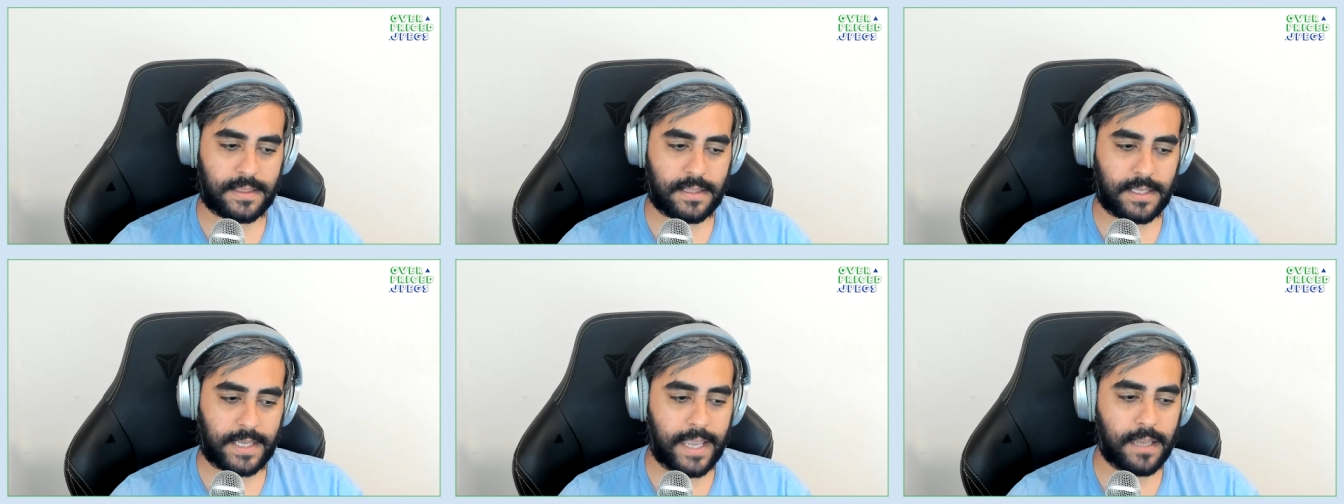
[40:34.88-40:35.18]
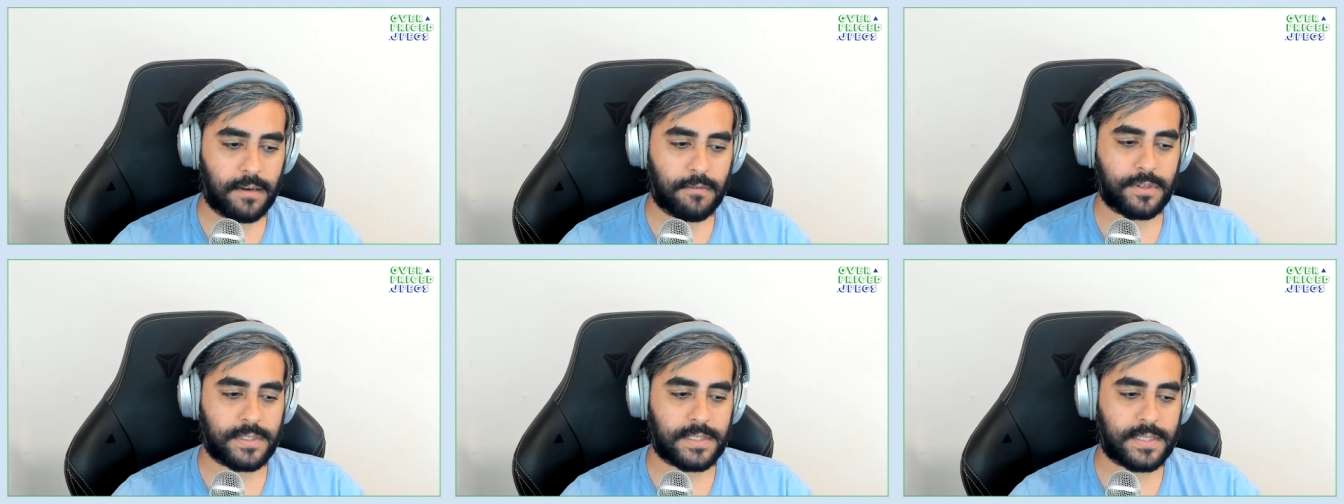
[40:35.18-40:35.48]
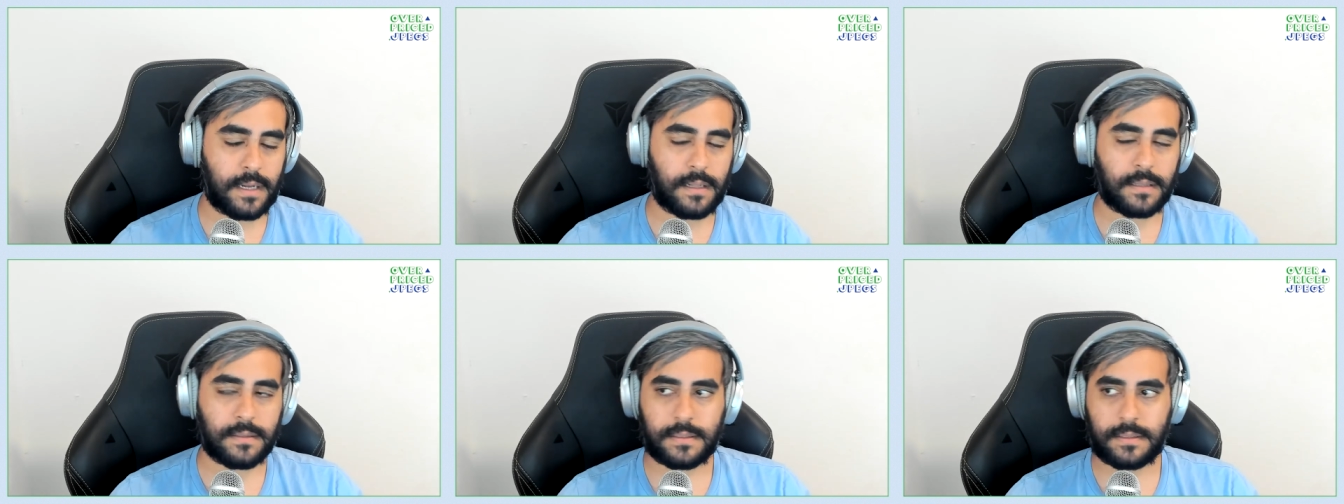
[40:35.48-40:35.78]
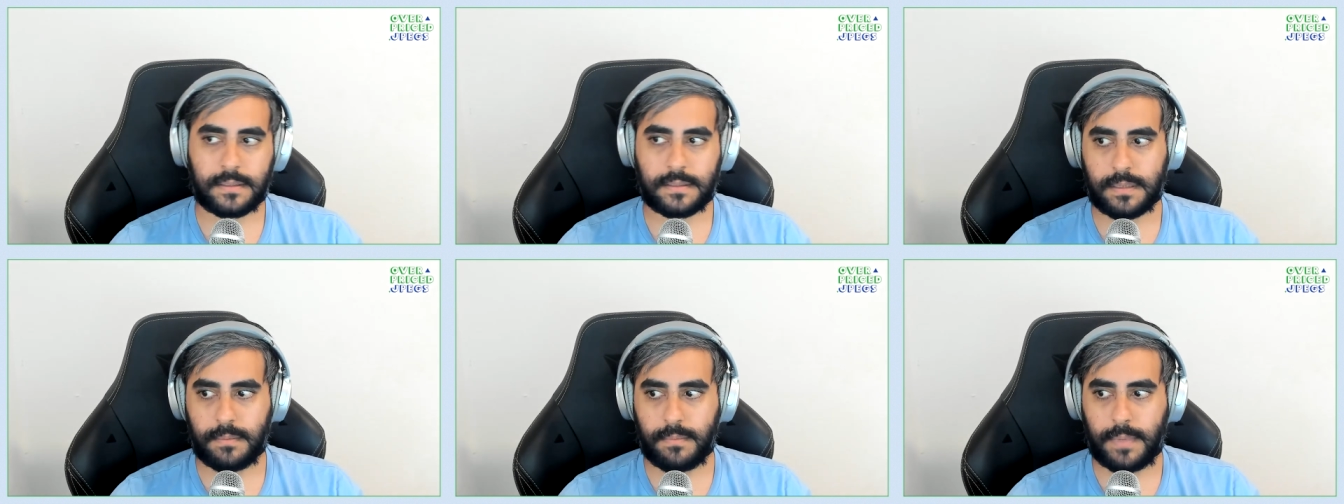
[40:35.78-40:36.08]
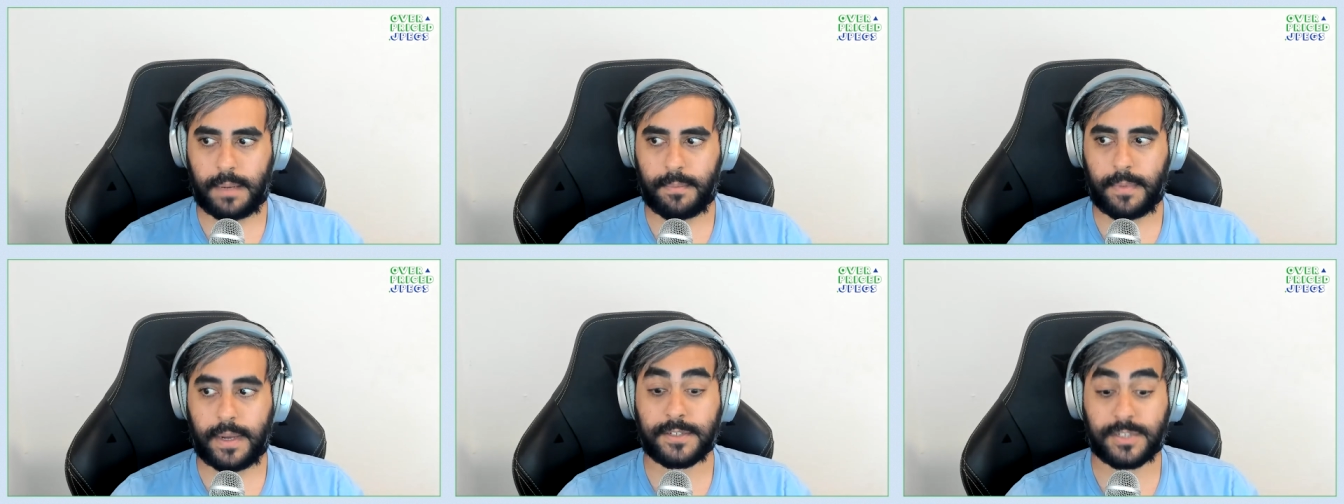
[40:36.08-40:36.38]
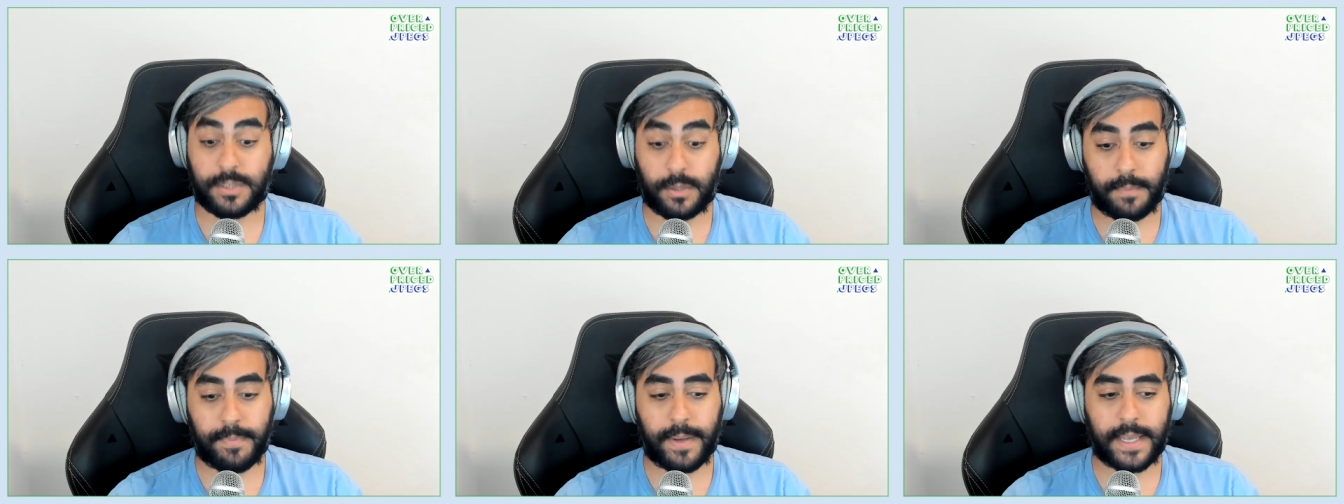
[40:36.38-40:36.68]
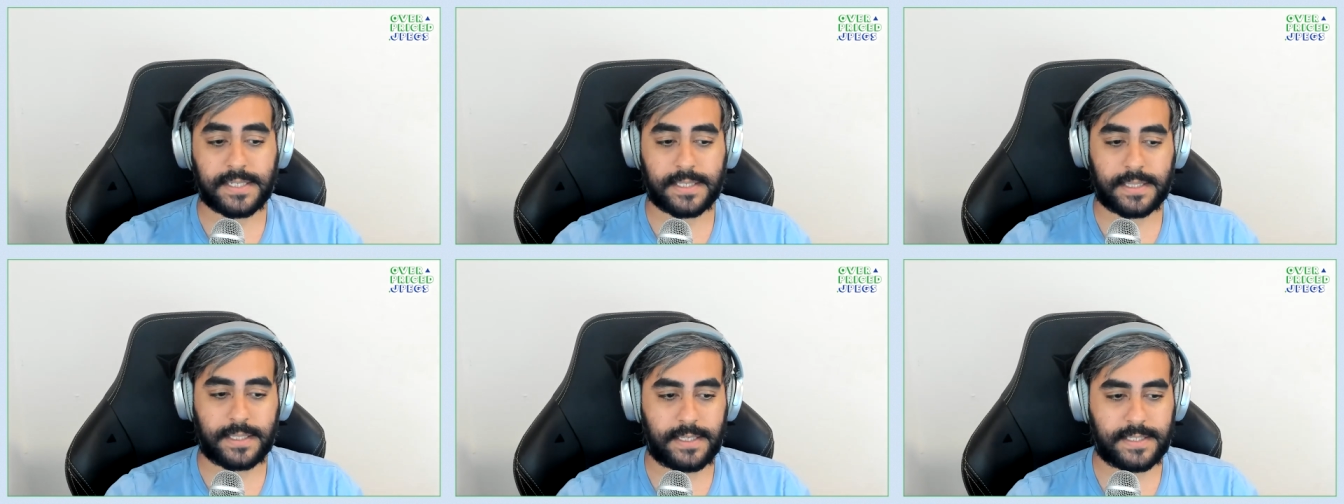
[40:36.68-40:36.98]
the end result to my mind. So it
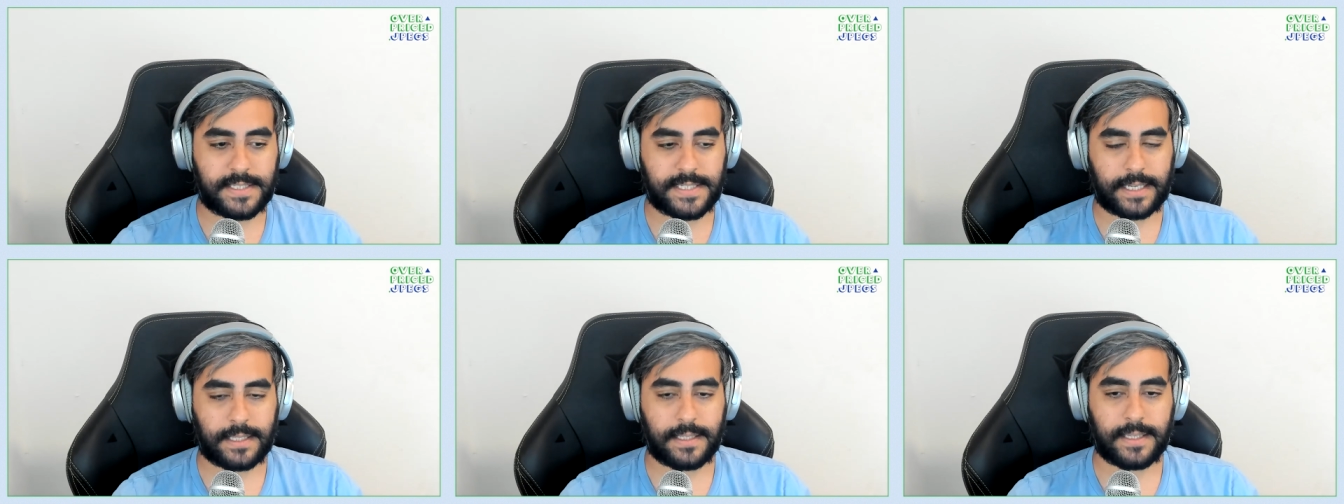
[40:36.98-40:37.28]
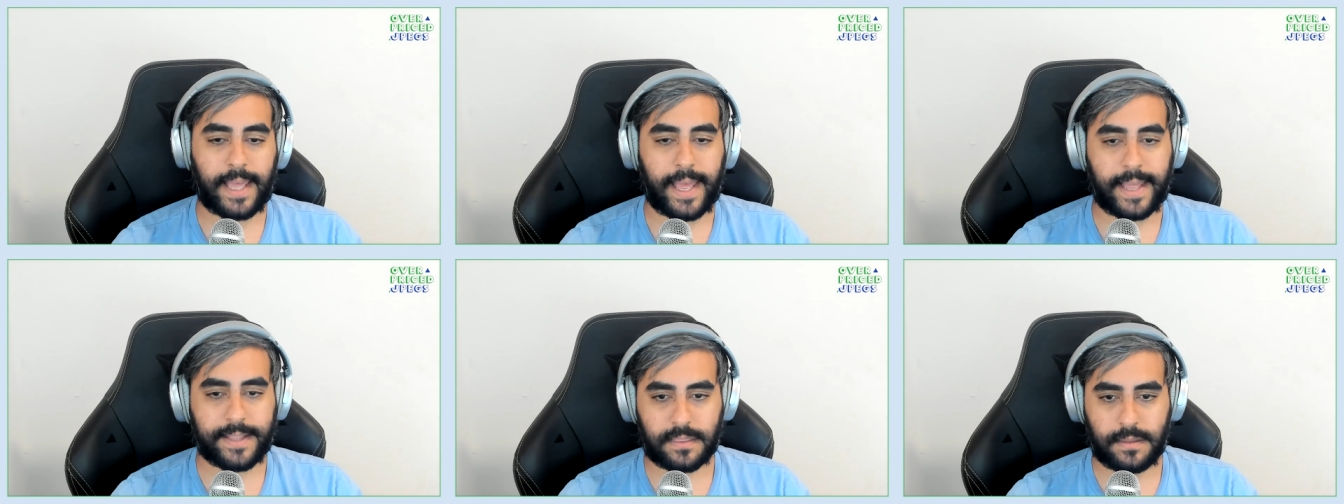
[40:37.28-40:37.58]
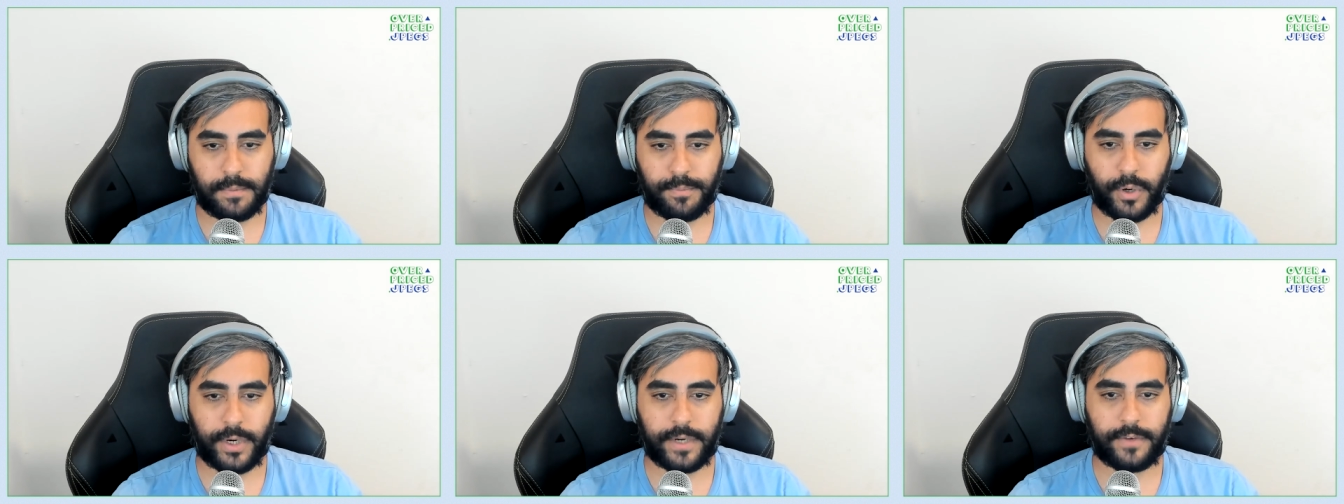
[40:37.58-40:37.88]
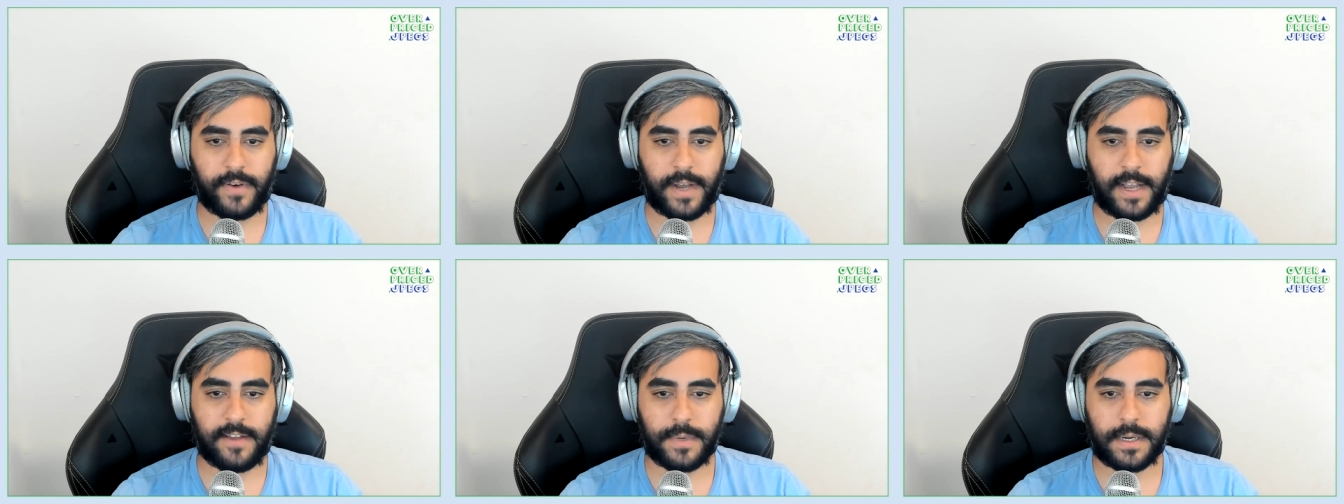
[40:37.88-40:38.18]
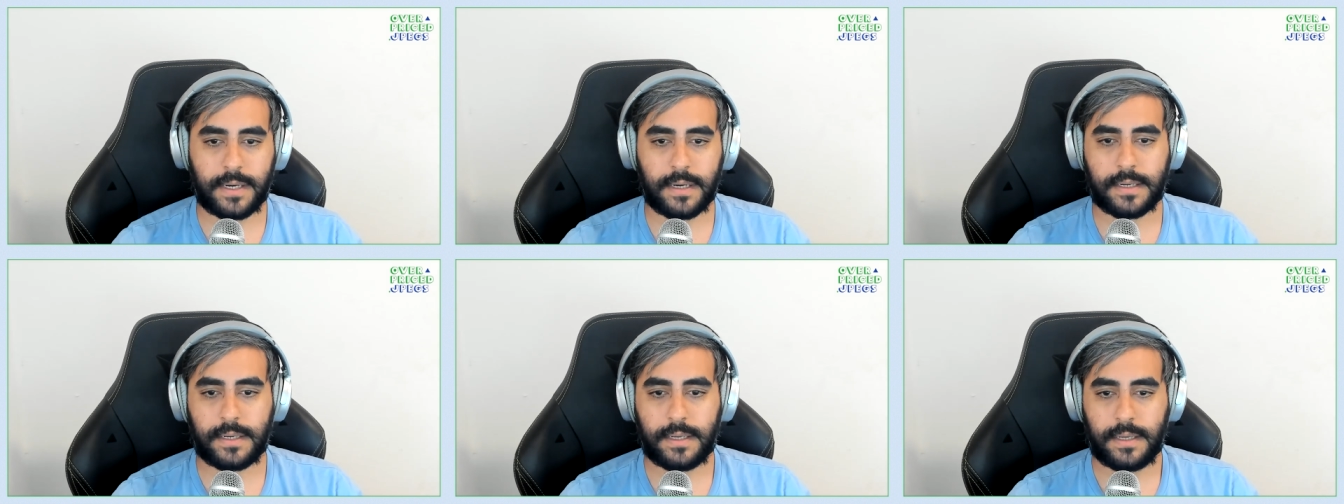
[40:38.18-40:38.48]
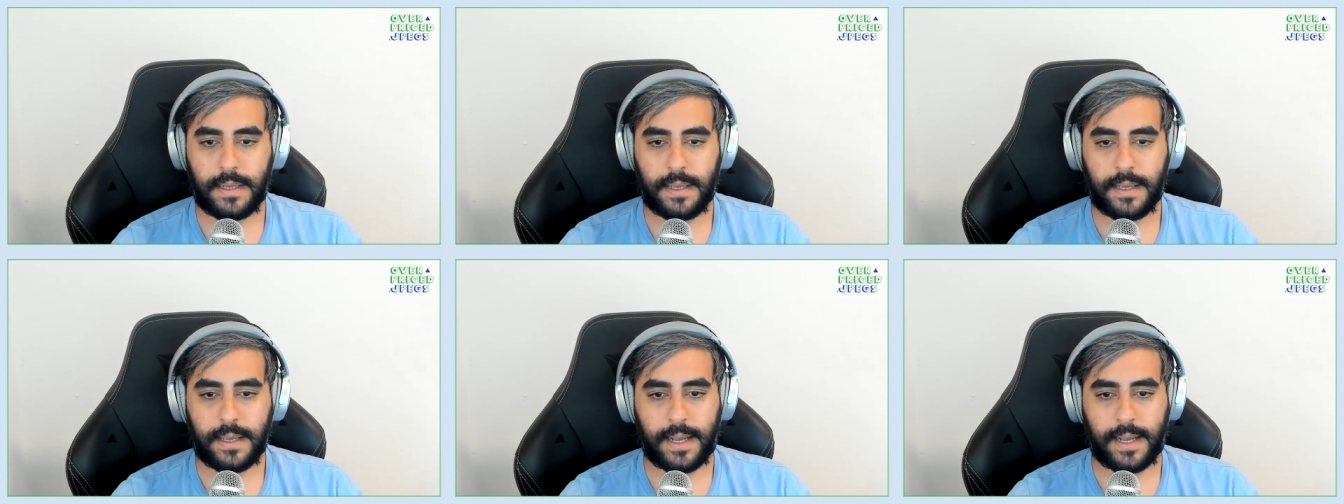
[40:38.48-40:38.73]
basically it settled at the 0.5 mark.